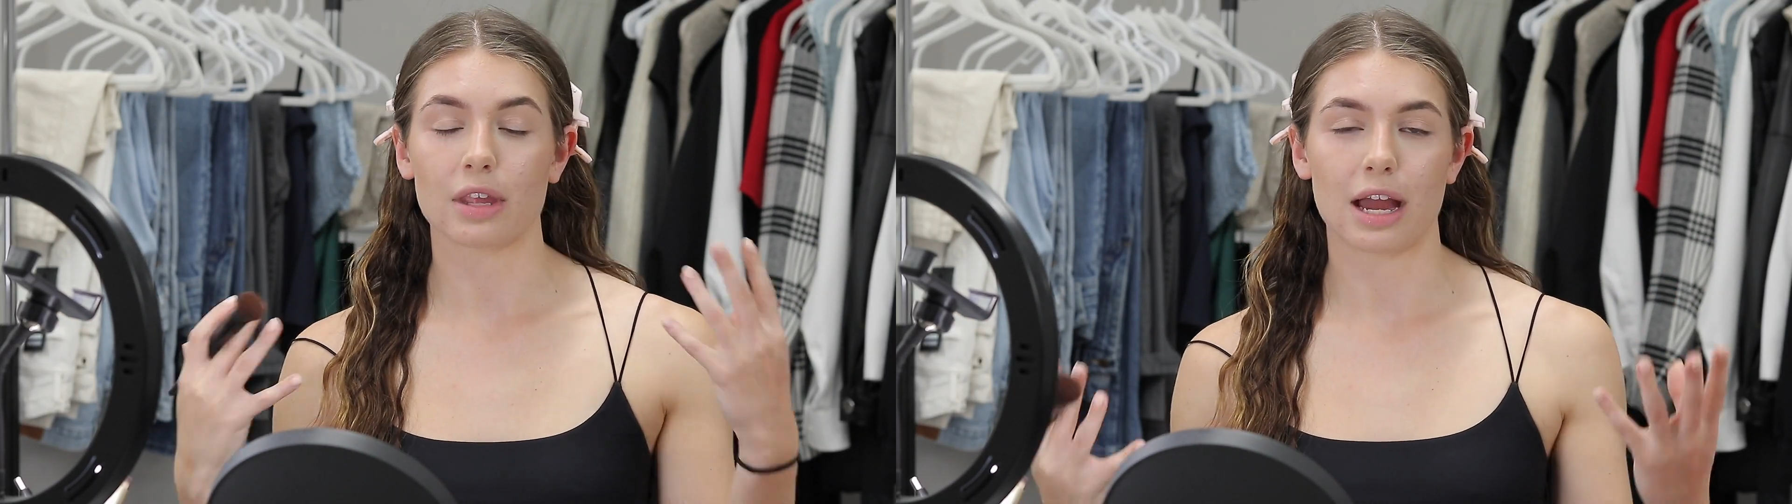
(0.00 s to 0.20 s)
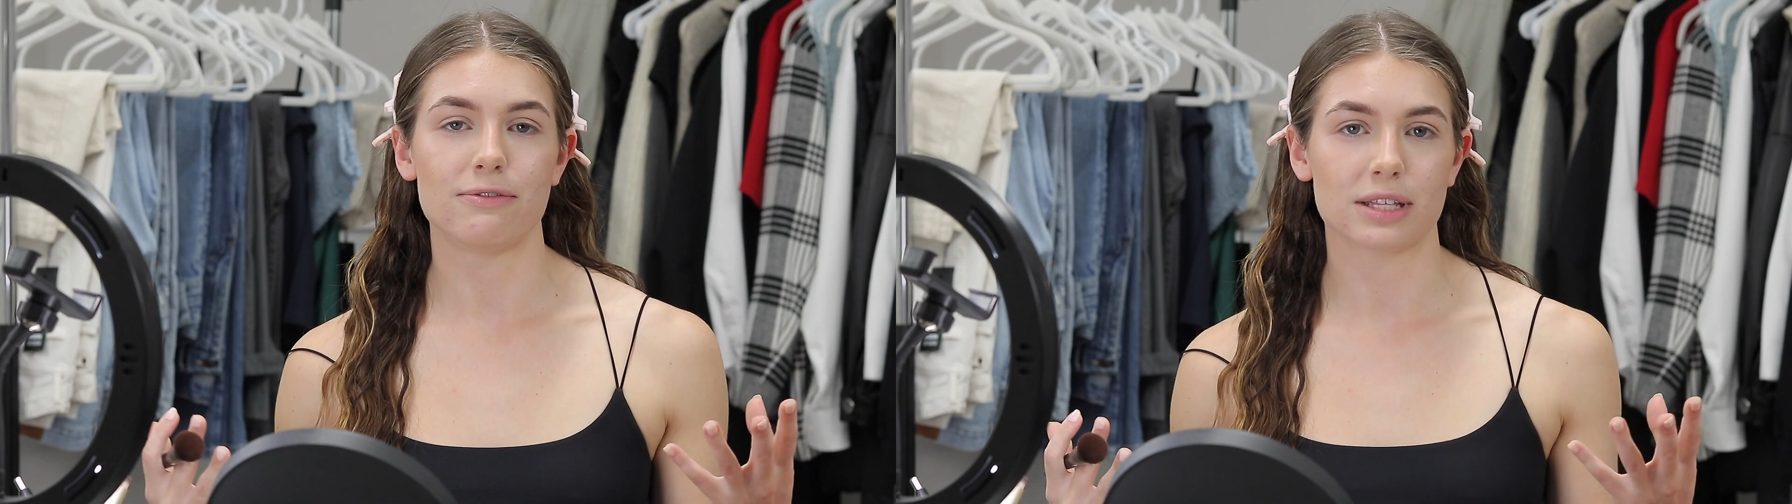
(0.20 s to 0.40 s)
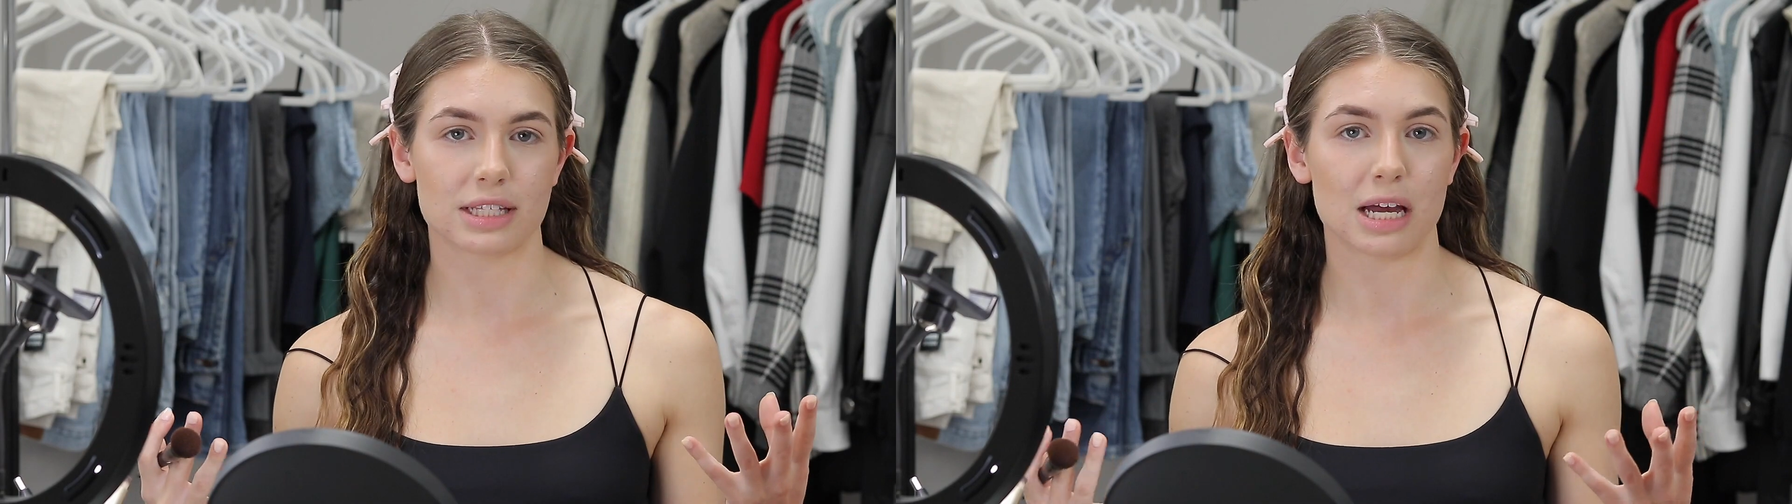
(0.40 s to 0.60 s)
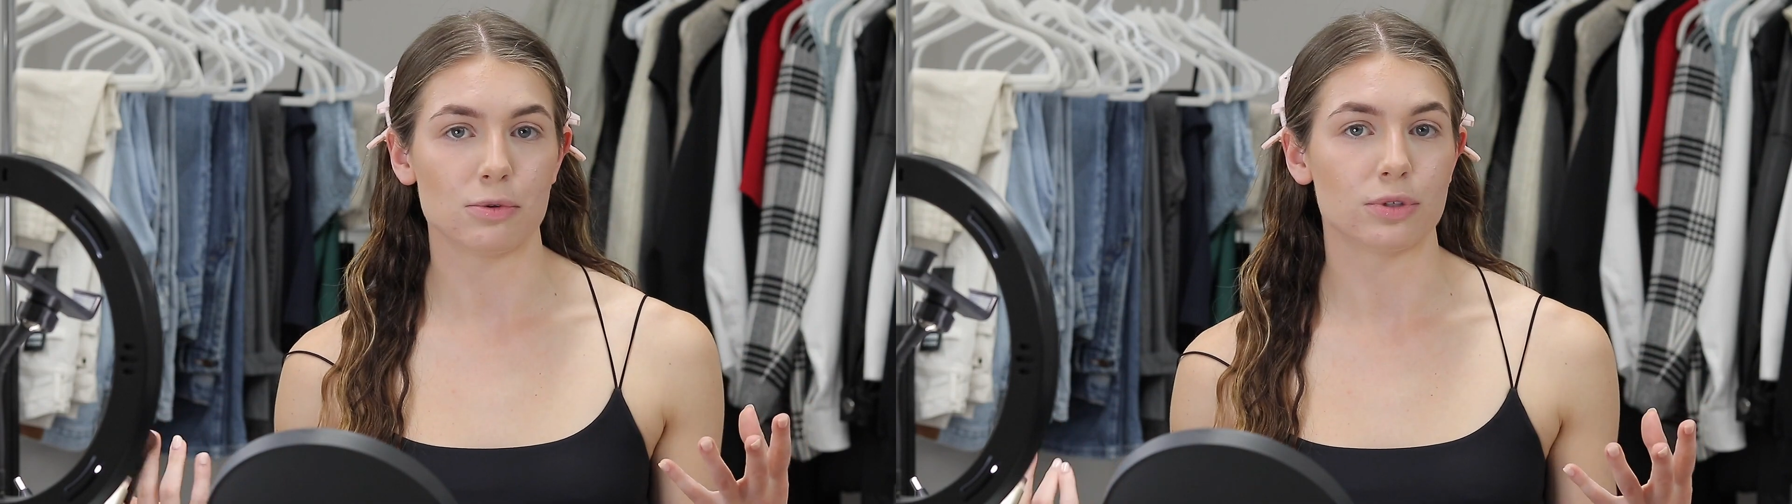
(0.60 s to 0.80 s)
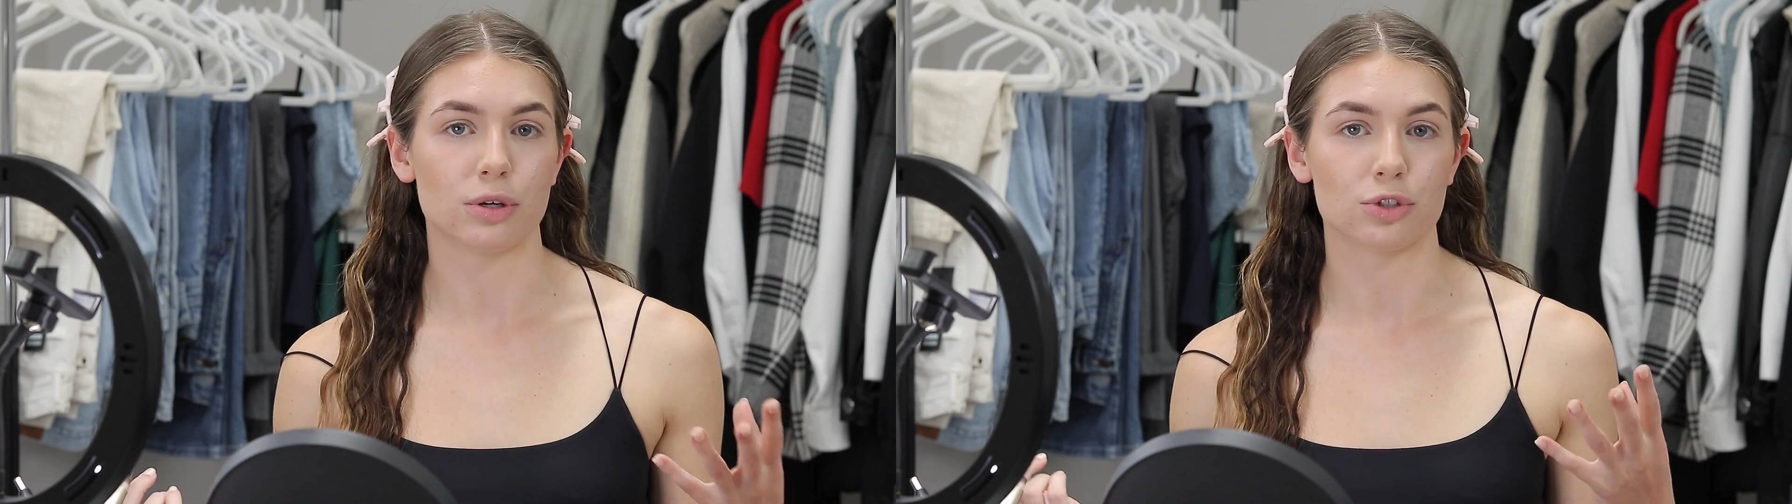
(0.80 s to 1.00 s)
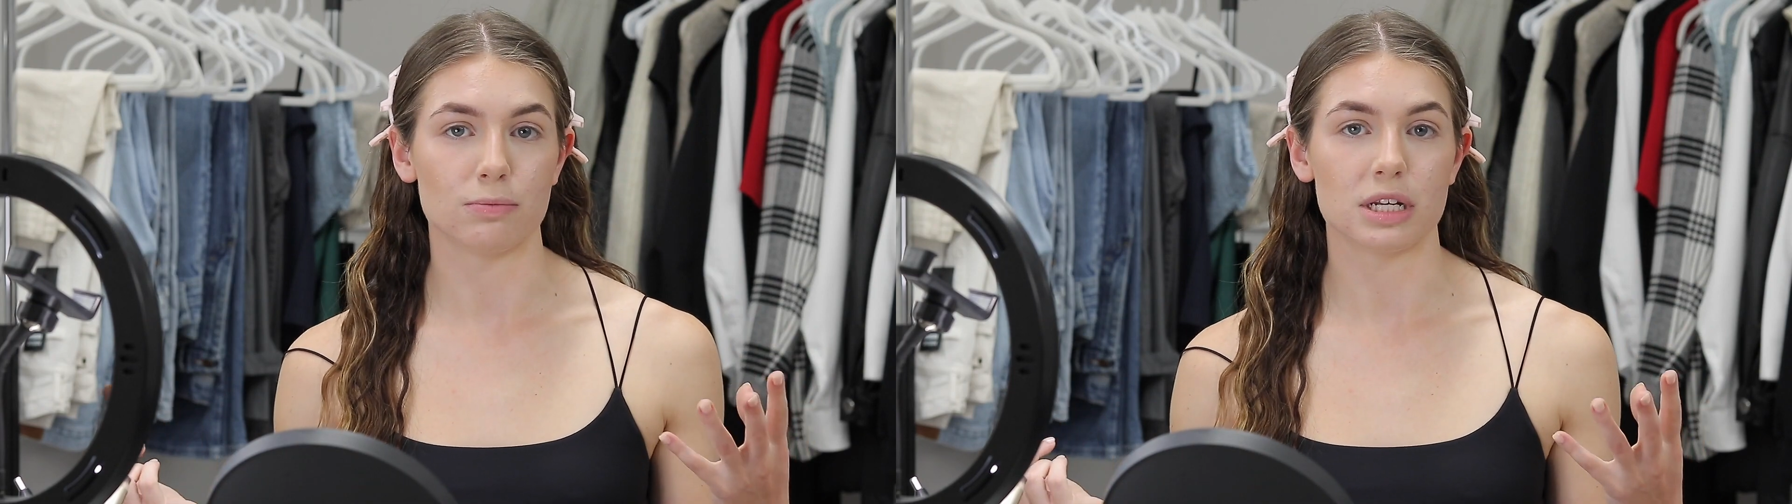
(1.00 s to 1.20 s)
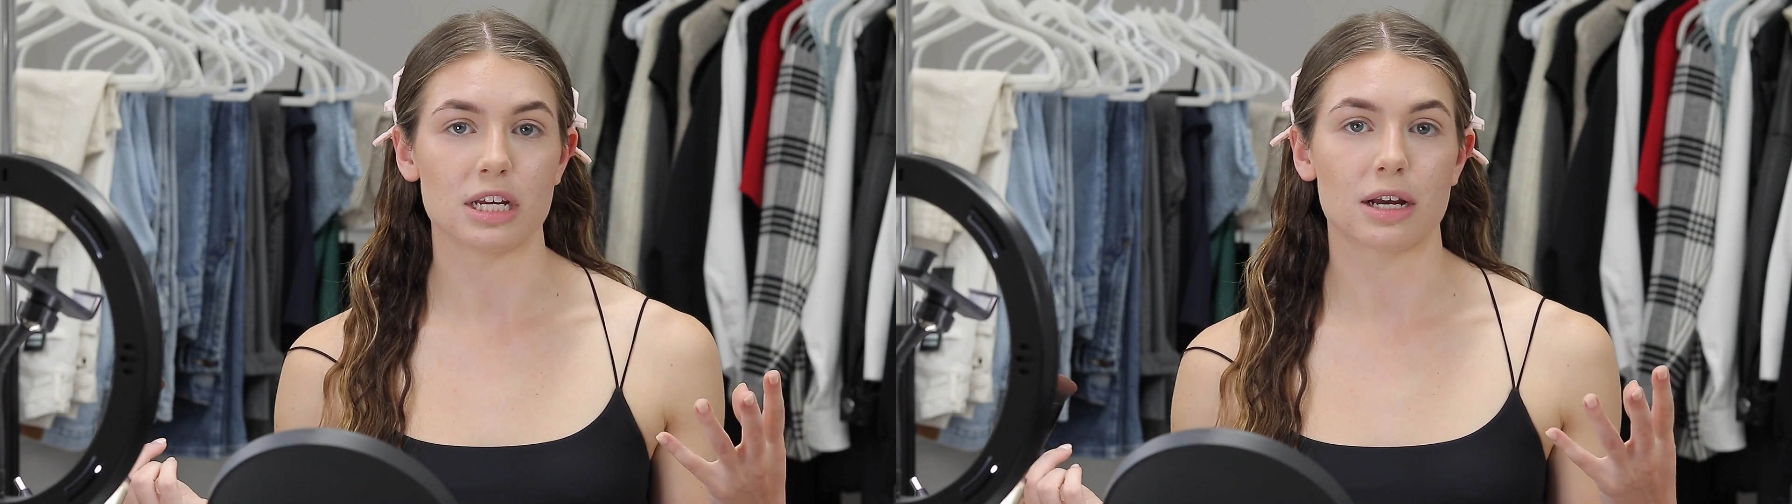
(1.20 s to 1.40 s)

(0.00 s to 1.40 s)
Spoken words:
I feel like that's helped me with social media,